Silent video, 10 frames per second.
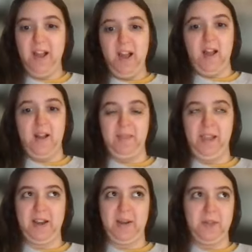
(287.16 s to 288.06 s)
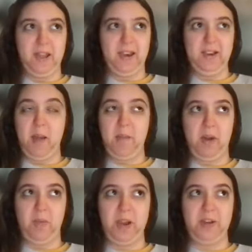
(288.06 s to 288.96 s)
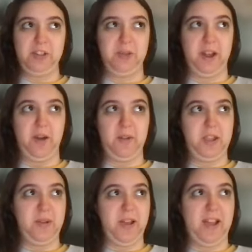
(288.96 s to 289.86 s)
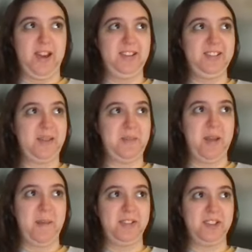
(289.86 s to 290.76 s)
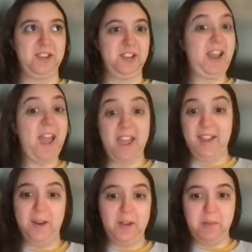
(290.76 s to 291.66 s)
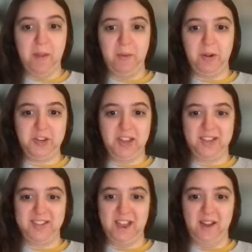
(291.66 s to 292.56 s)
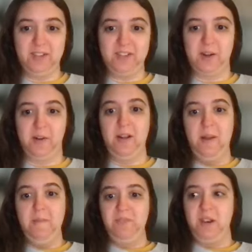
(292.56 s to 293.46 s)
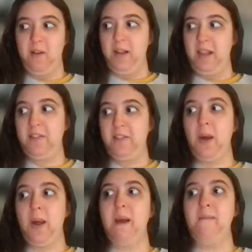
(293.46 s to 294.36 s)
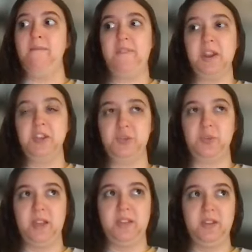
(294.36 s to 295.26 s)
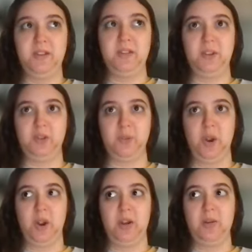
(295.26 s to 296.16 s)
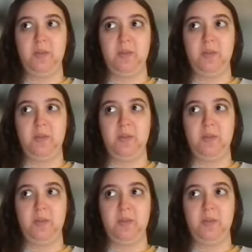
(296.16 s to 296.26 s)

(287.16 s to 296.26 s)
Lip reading: I know that about a week or two ago, you had sent me a message like, hey, you might want to check this out. So, even though I'm finished with social work,